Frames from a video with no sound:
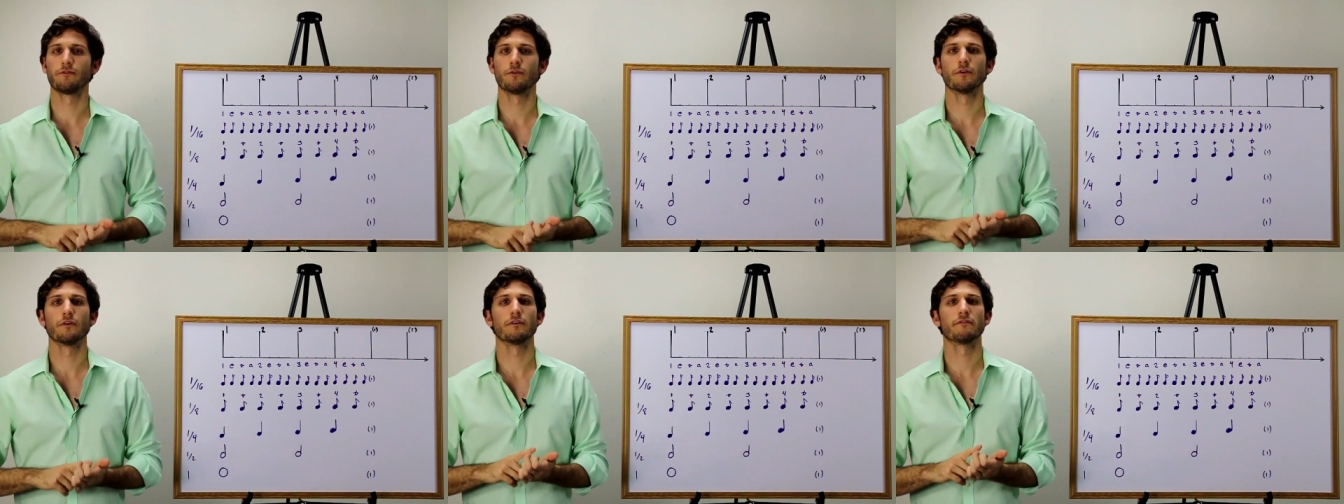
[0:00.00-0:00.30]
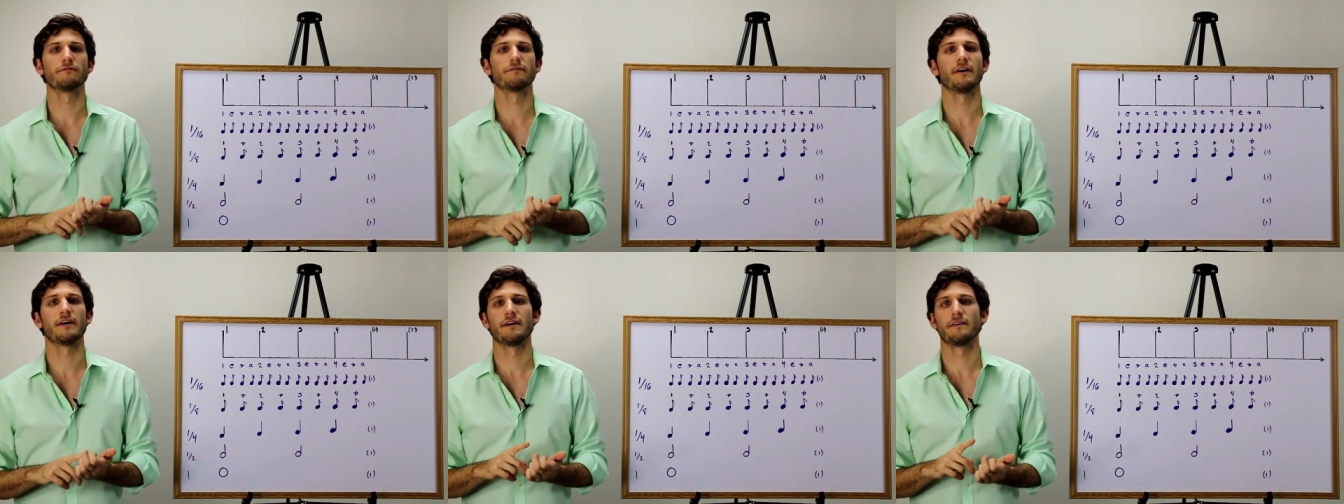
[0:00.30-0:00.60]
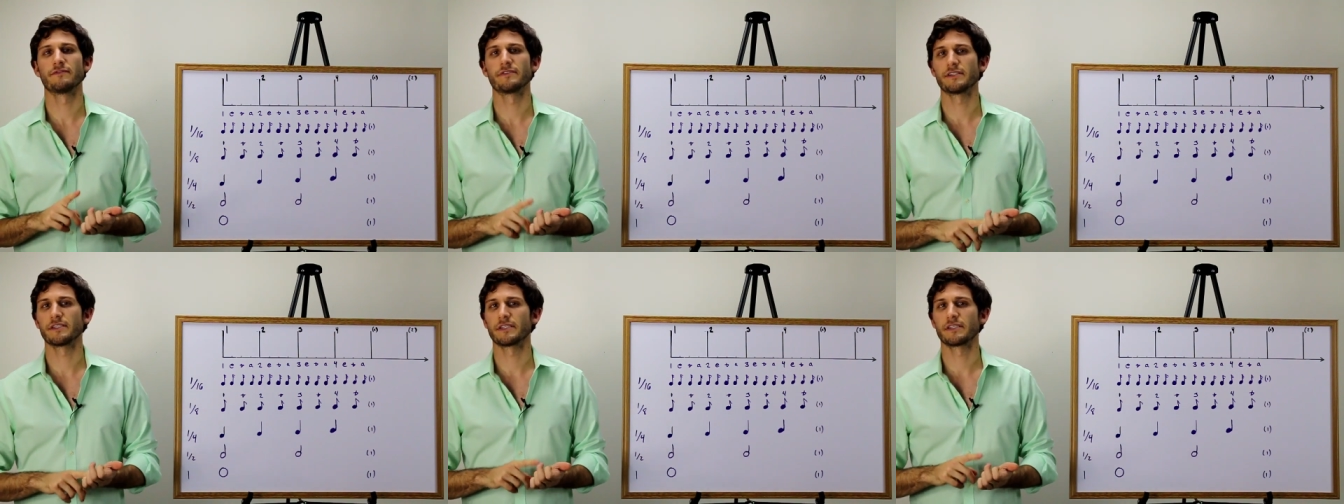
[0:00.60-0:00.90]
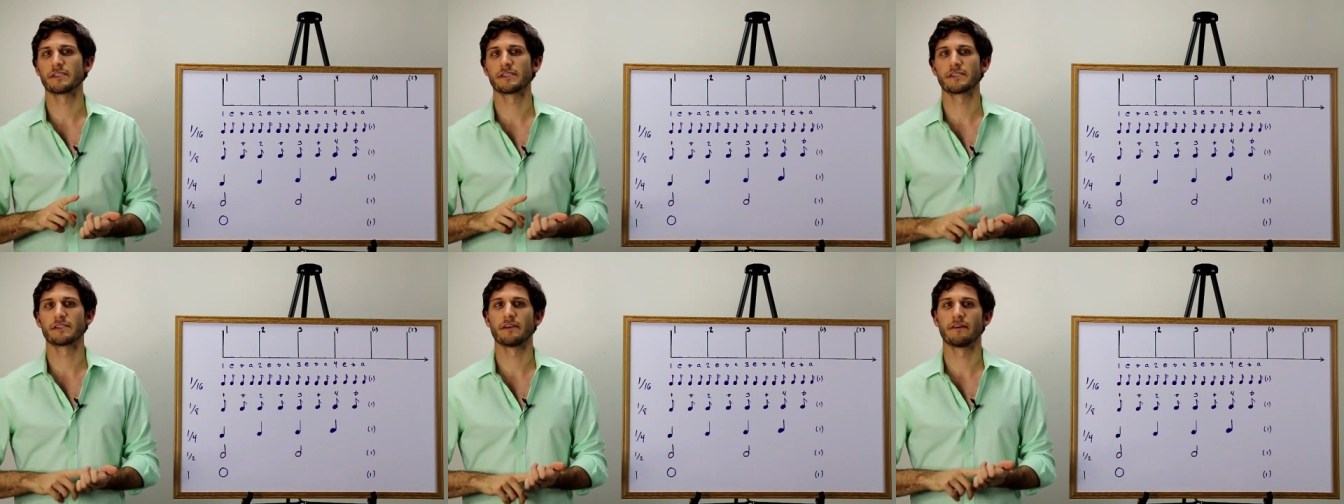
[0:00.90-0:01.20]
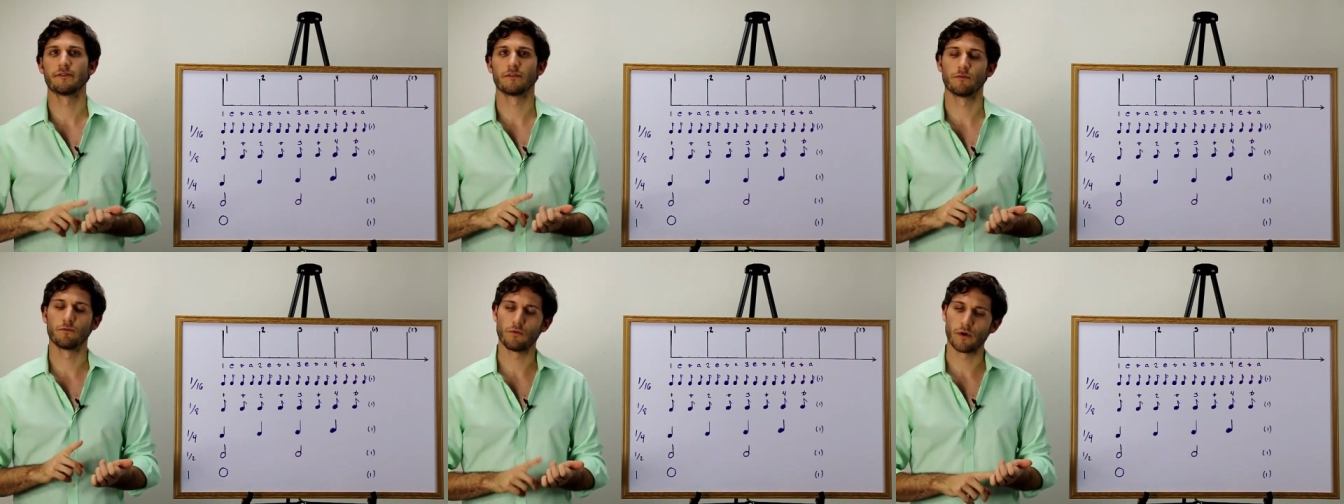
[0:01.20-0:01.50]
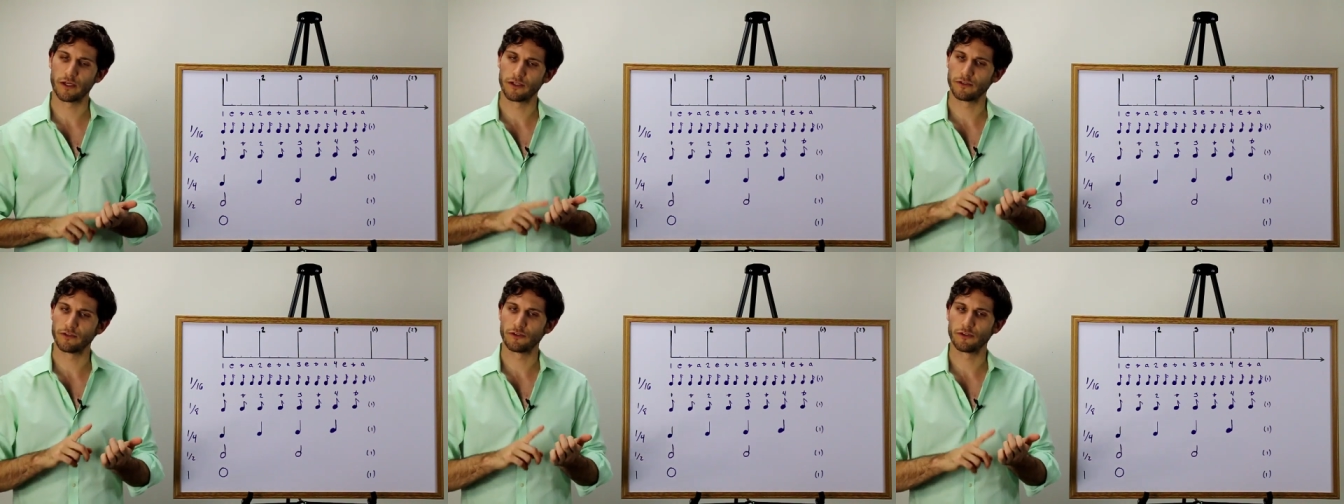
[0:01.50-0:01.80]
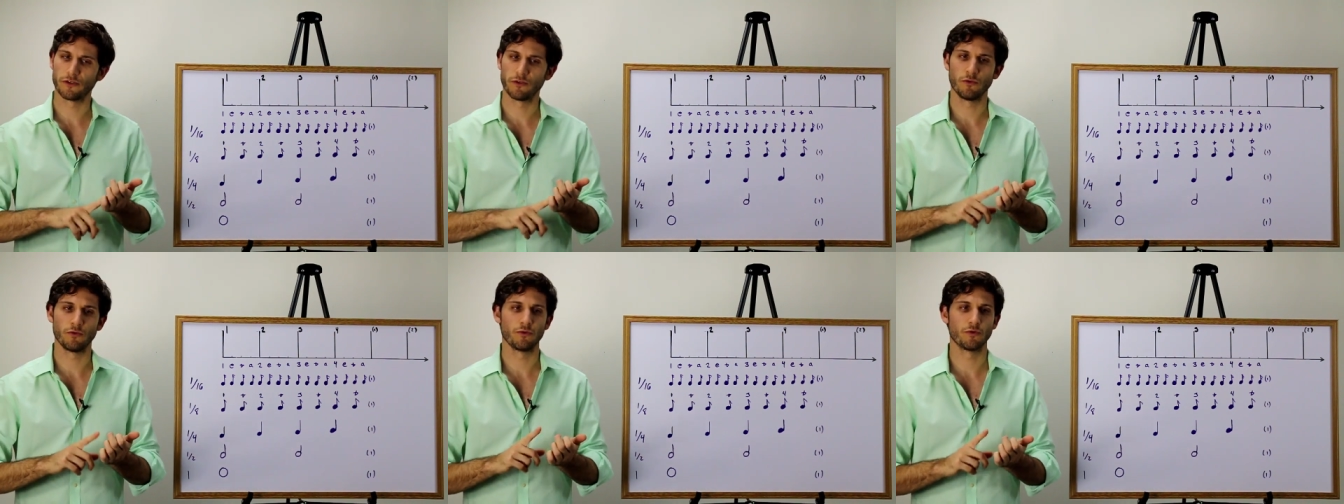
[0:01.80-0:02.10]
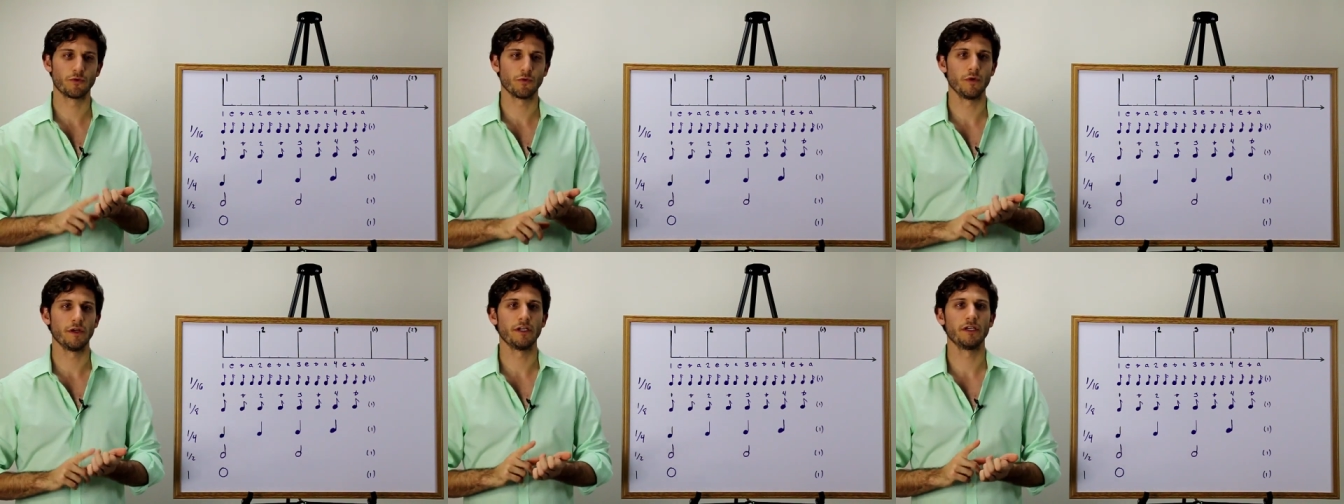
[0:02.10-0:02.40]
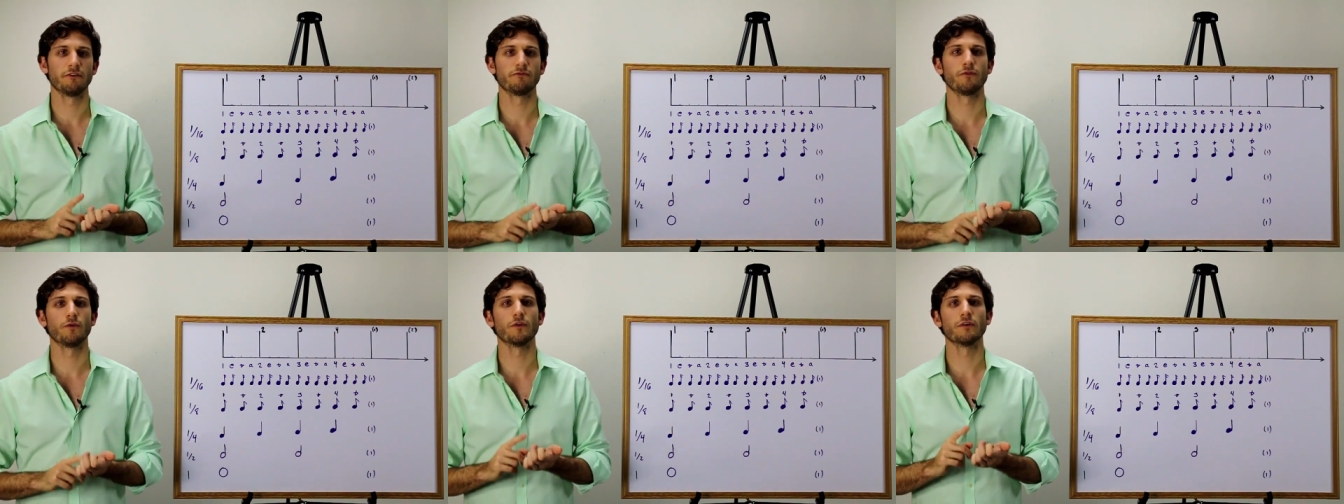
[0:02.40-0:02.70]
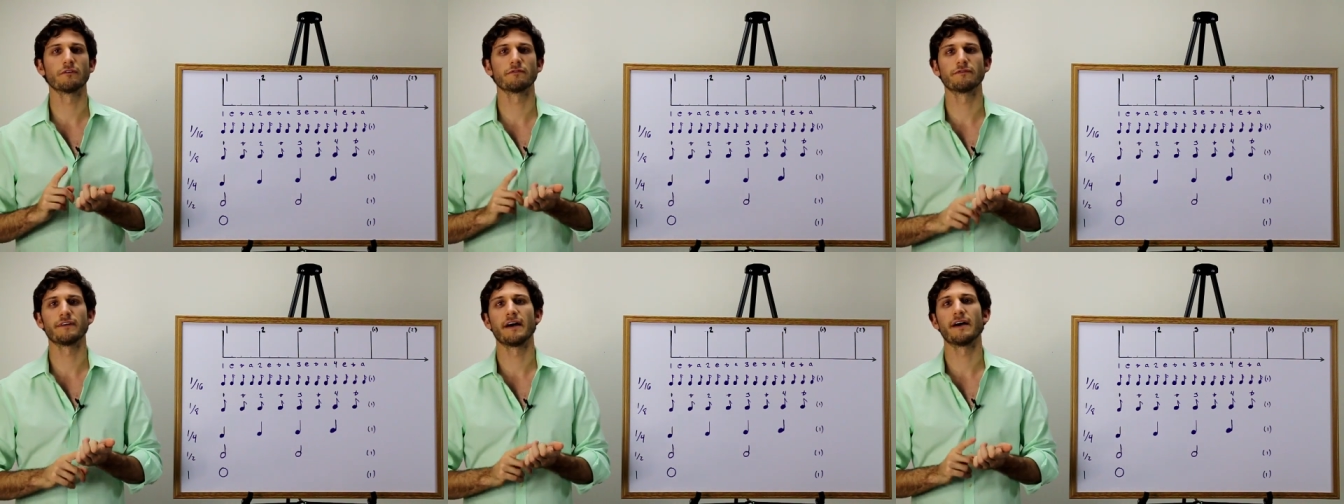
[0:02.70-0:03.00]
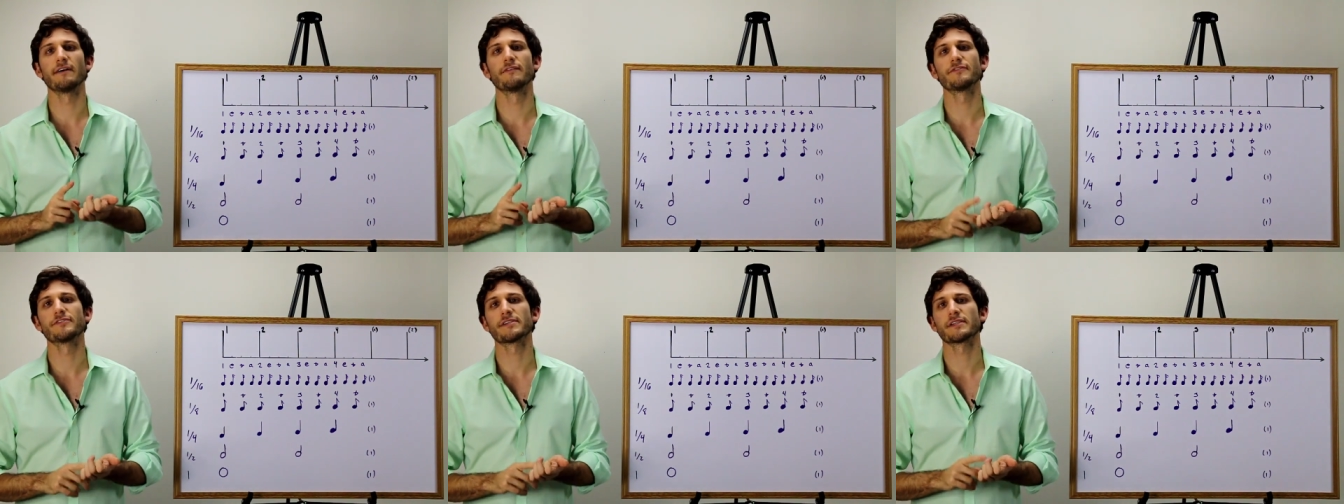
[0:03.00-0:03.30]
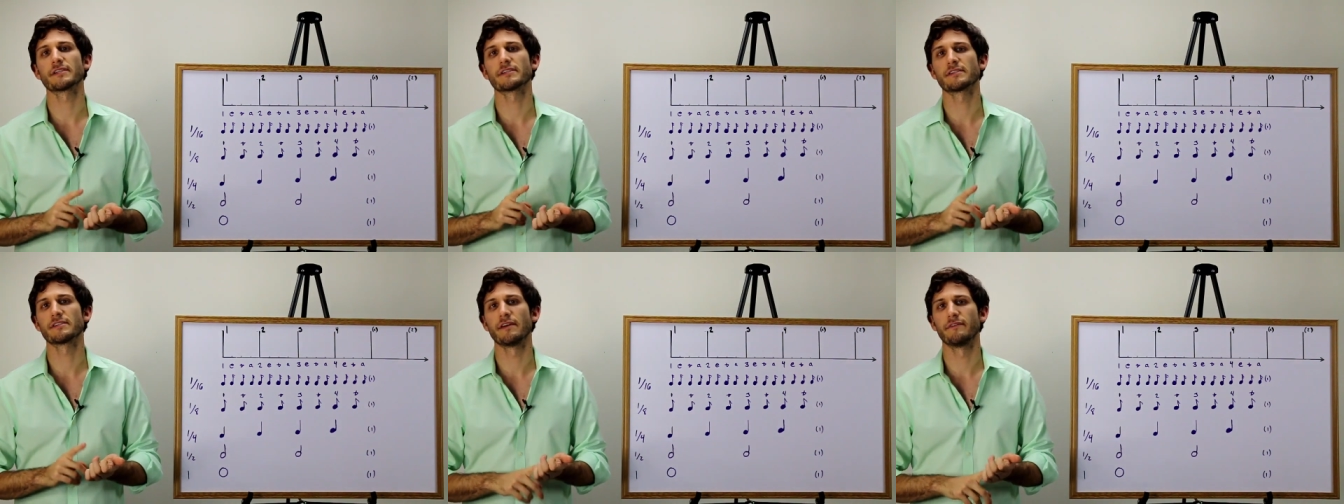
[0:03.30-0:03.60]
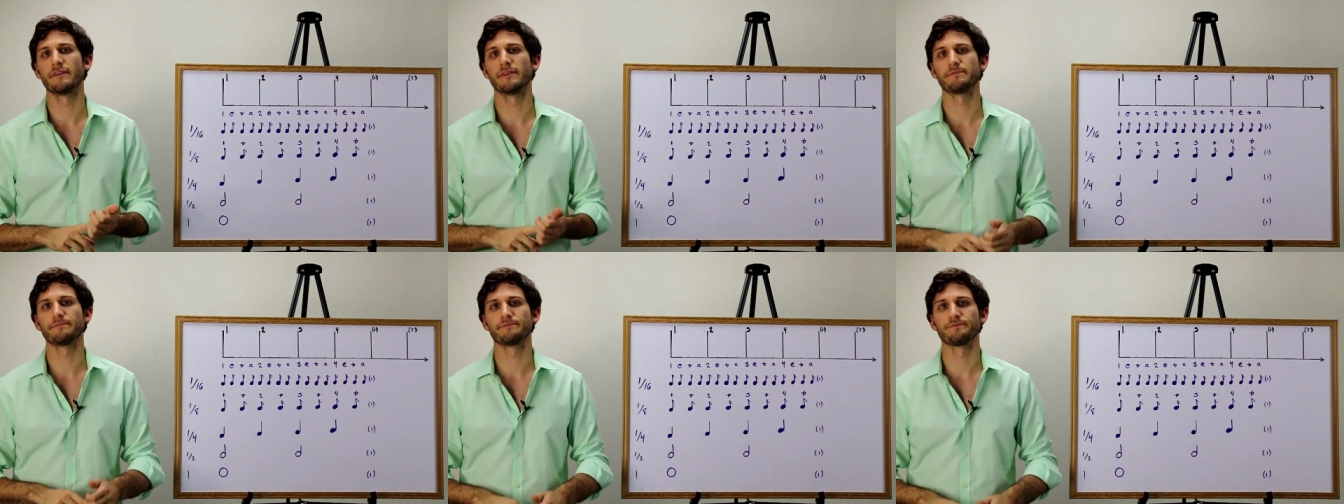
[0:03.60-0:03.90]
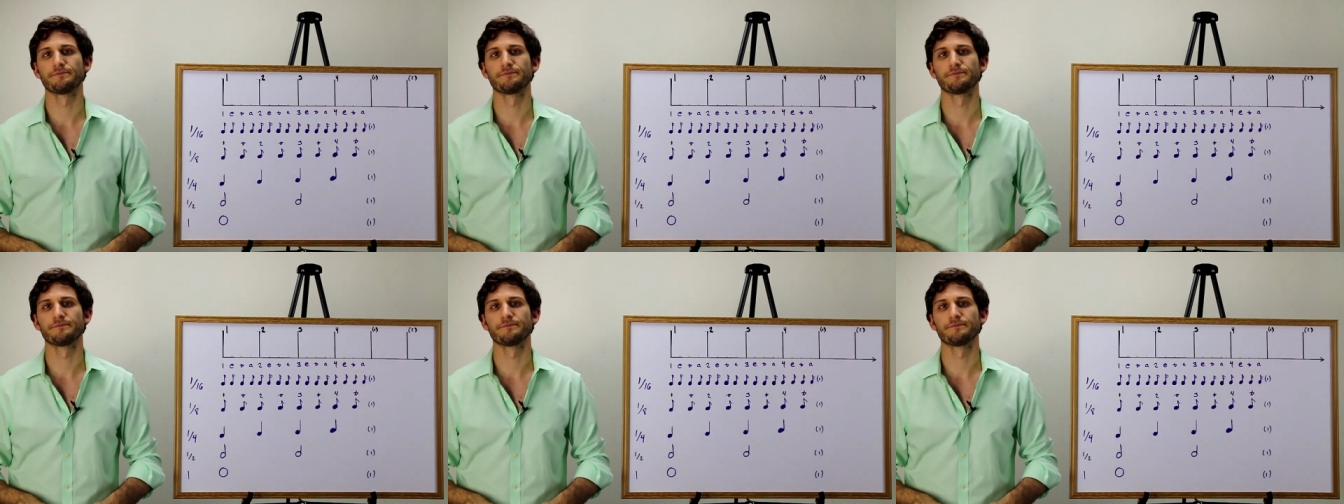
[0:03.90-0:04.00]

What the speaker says: 4, 5, 6, 7, 1, 2, 3, 4, 5, 6, 7.